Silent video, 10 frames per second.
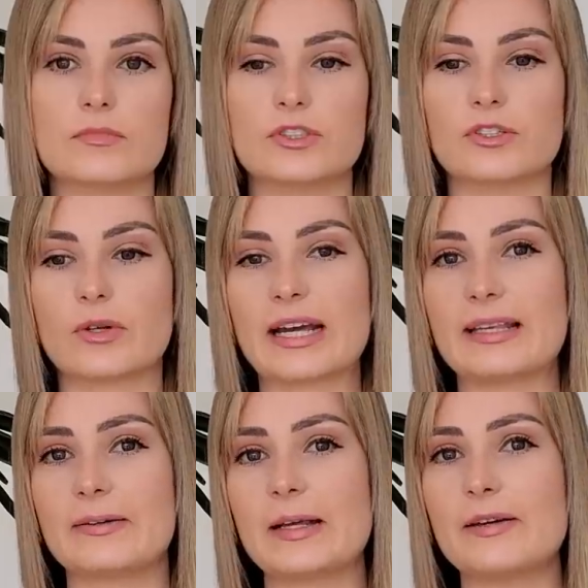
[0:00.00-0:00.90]
You okay
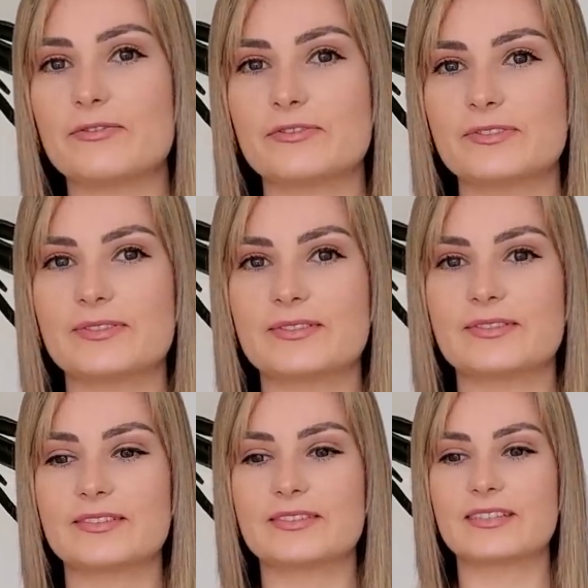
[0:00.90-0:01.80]
there, Neve? I'm
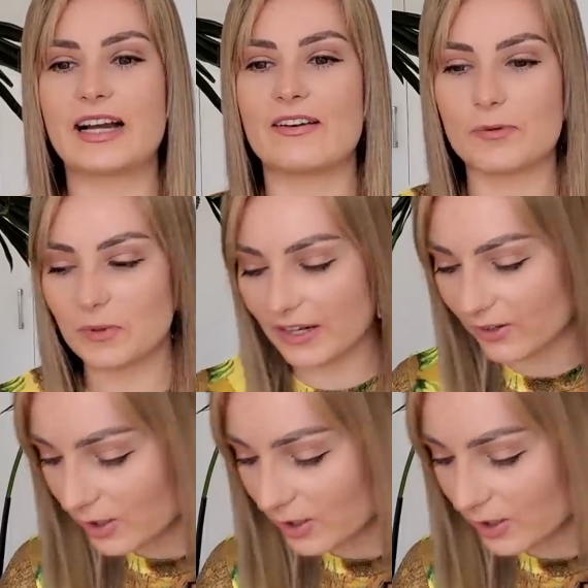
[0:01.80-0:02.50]
okay. Have a blind girl